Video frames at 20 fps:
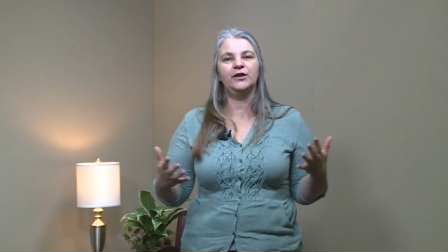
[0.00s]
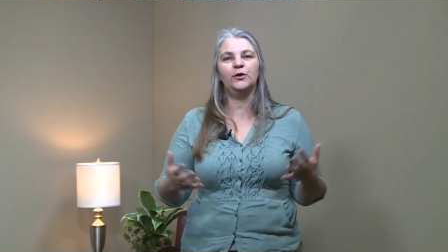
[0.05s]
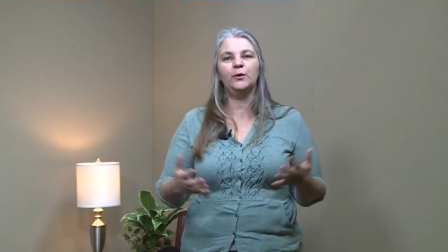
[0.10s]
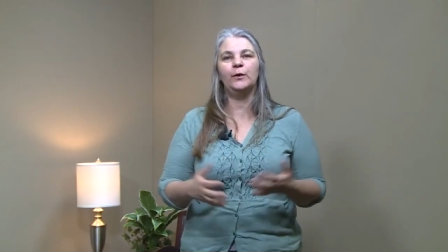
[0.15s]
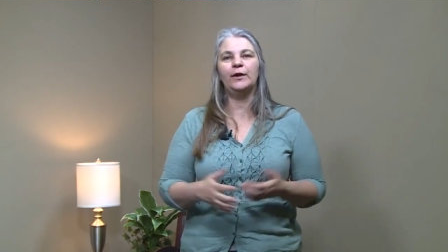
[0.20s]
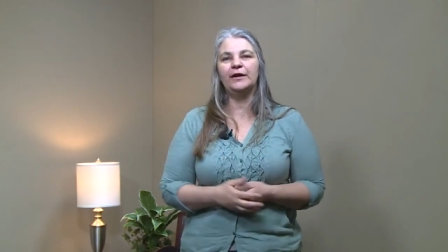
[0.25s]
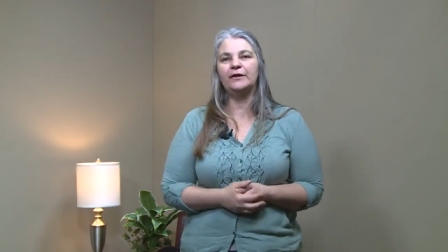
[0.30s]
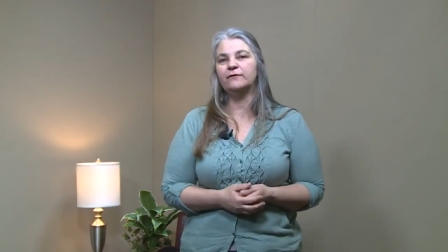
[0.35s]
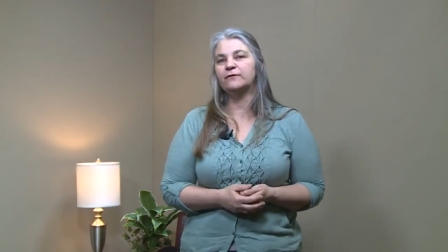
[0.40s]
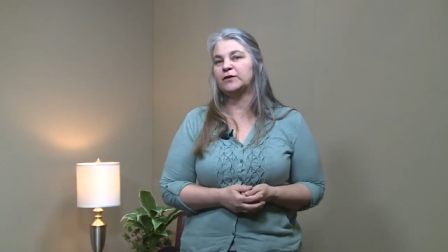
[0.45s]

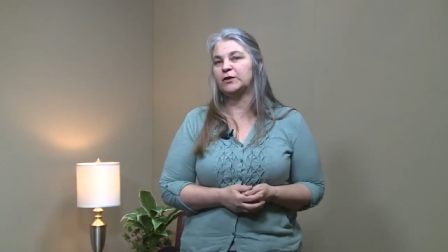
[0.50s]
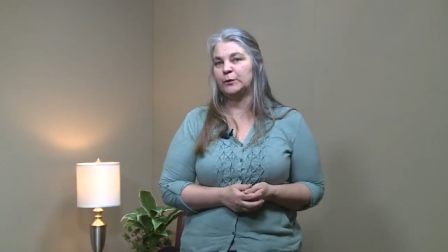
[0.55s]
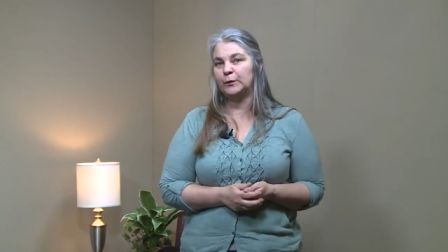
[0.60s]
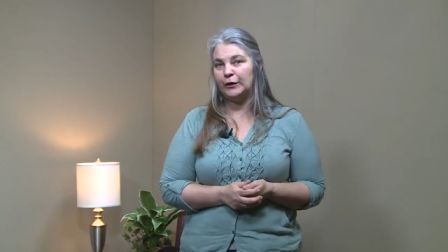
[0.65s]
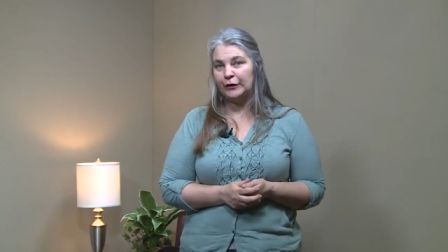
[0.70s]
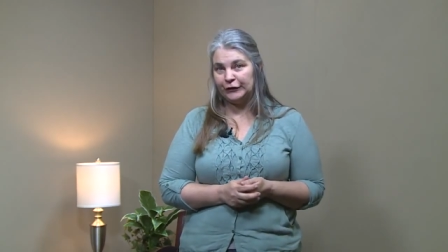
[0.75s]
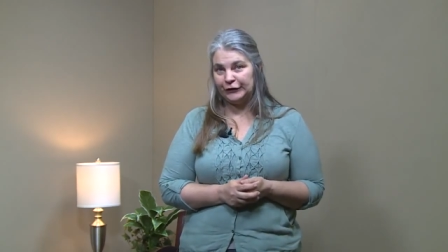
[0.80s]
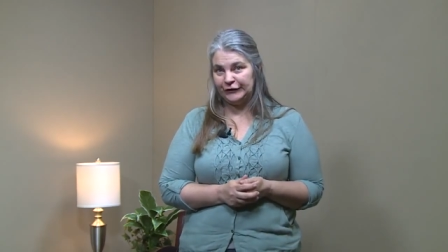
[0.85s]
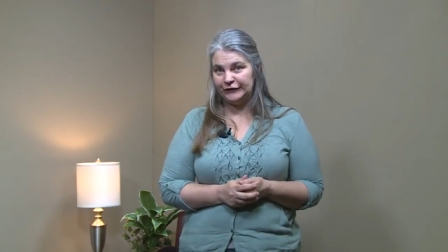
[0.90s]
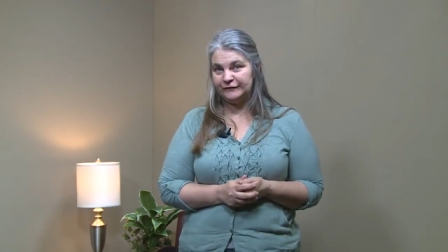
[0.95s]
quite a few
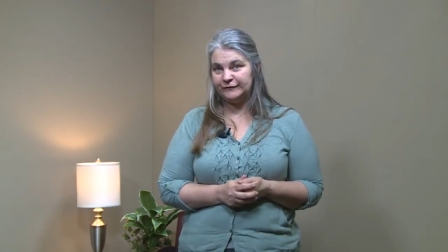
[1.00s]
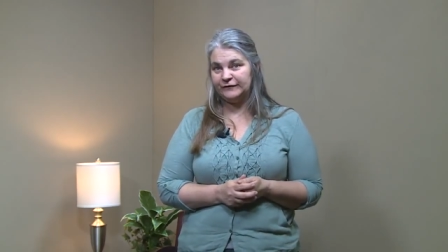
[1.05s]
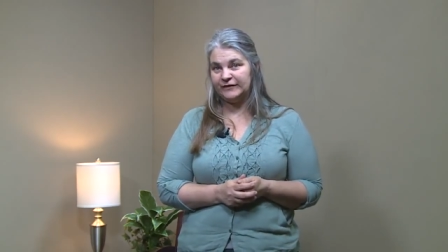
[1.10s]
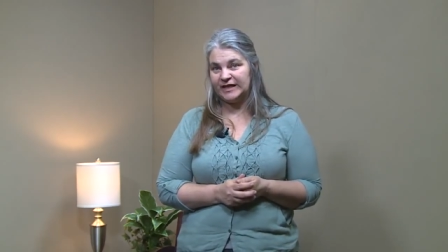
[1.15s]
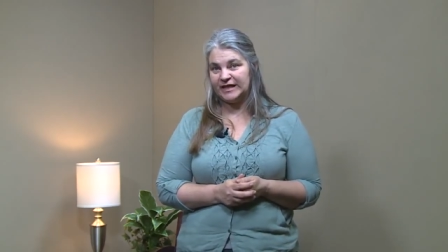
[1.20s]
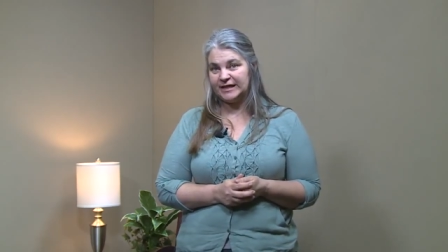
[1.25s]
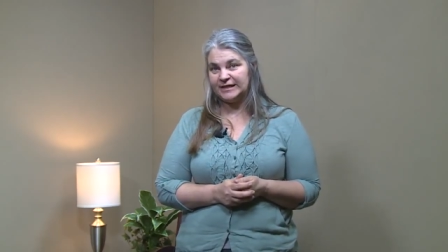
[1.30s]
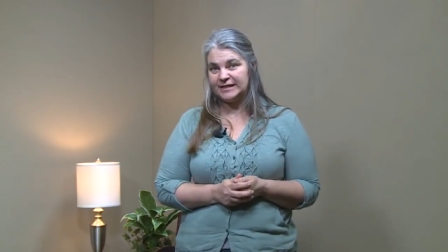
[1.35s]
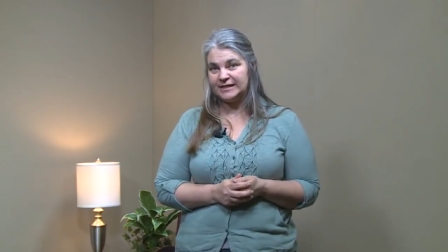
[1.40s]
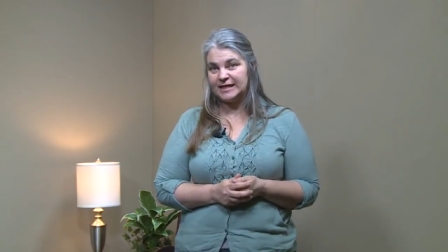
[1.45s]

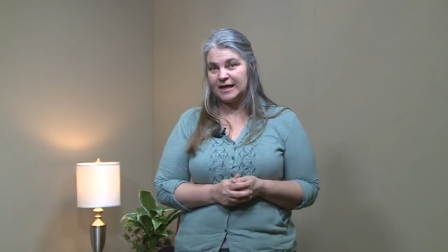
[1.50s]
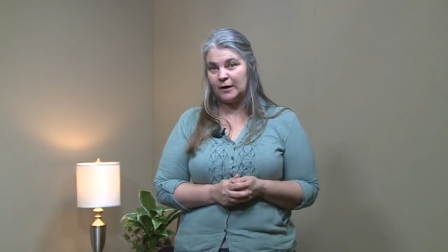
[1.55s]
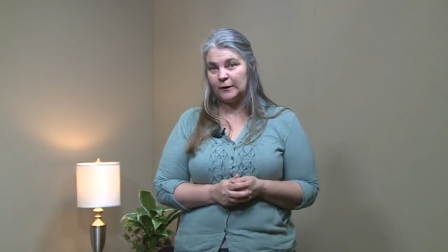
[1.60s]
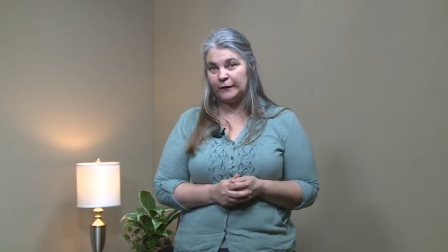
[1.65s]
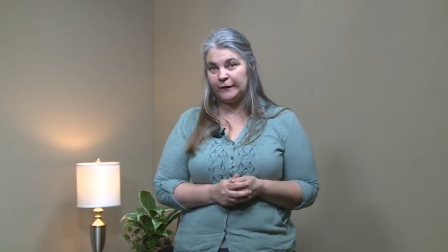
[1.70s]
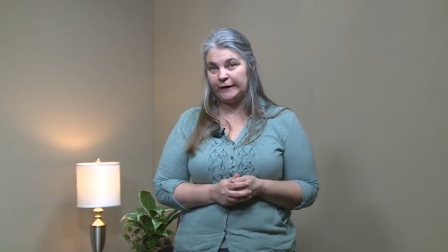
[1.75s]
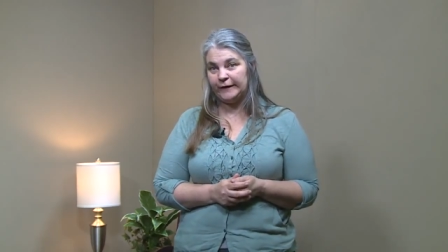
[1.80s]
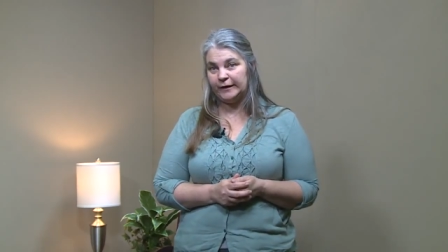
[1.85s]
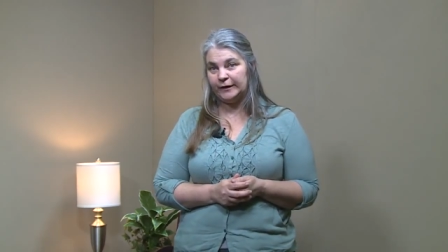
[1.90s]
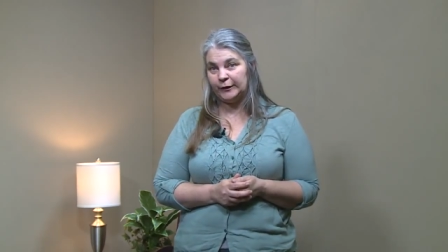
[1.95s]
artifacts
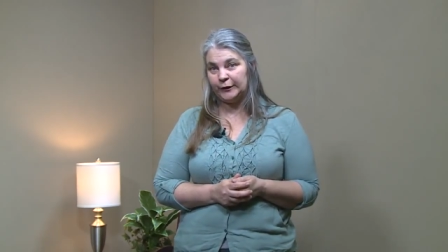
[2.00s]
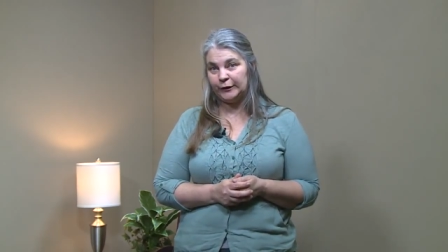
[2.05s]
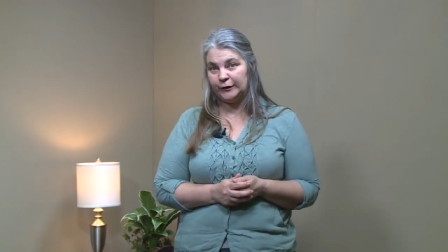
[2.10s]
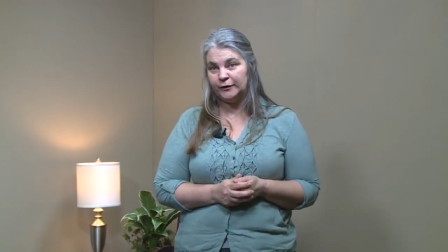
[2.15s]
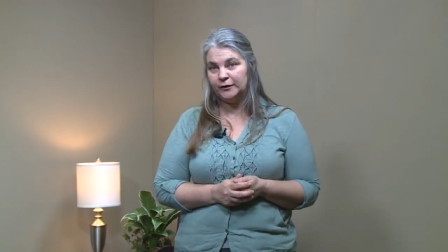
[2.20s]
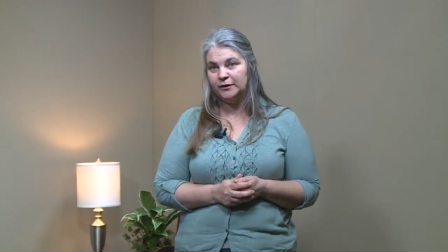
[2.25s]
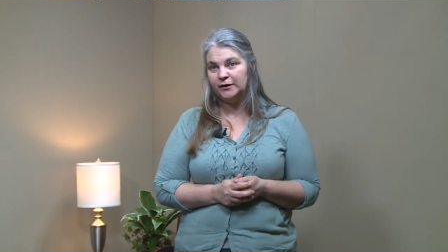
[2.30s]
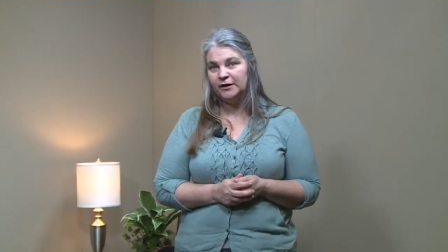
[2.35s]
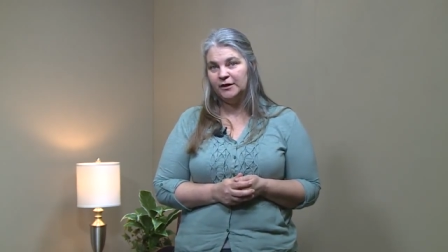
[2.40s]
out there.